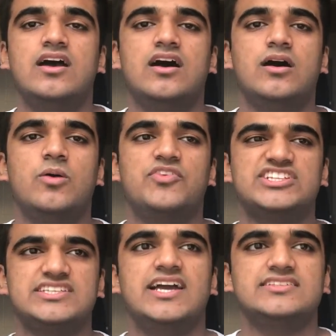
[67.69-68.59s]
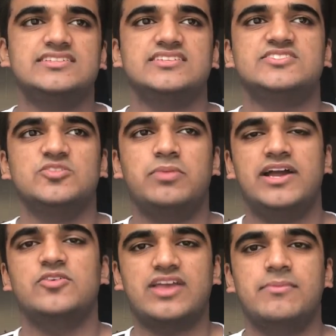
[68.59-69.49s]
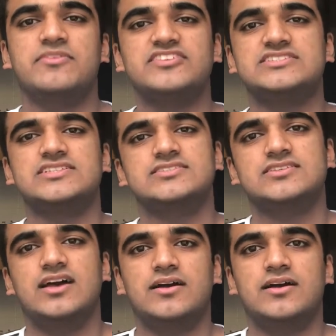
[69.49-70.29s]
for the sciences, so bio, chem and physics,